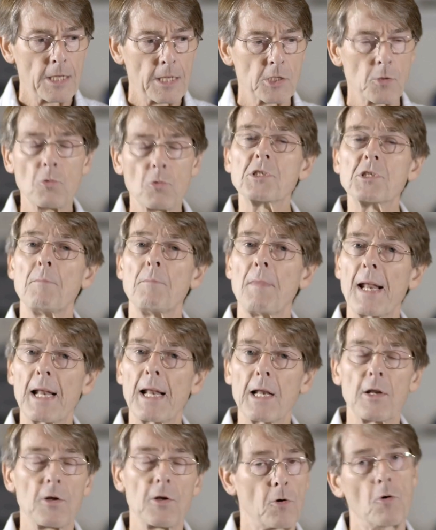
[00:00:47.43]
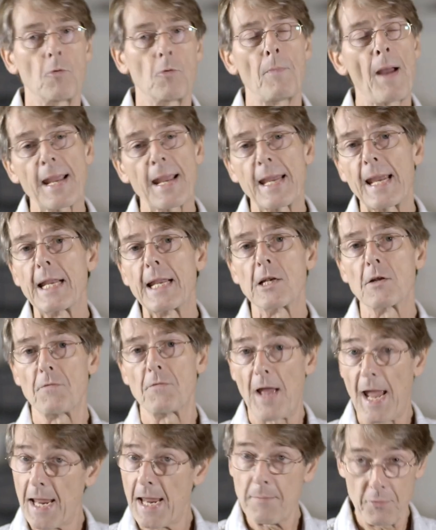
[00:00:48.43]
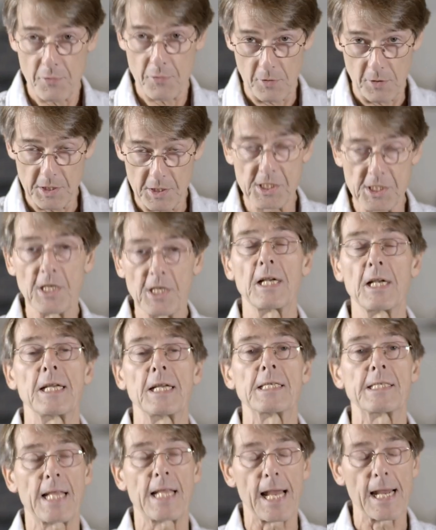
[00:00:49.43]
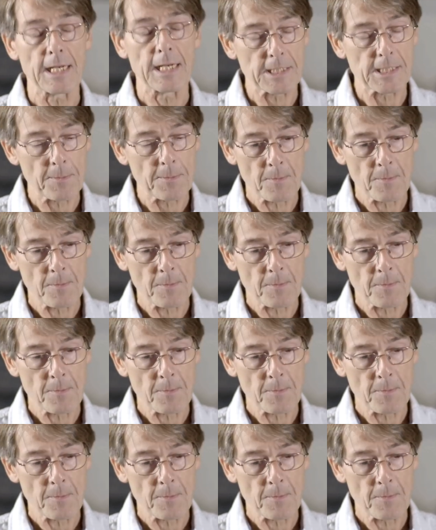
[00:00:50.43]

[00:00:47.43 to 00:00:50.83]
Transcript: towards the middle or back end of April, as early as that.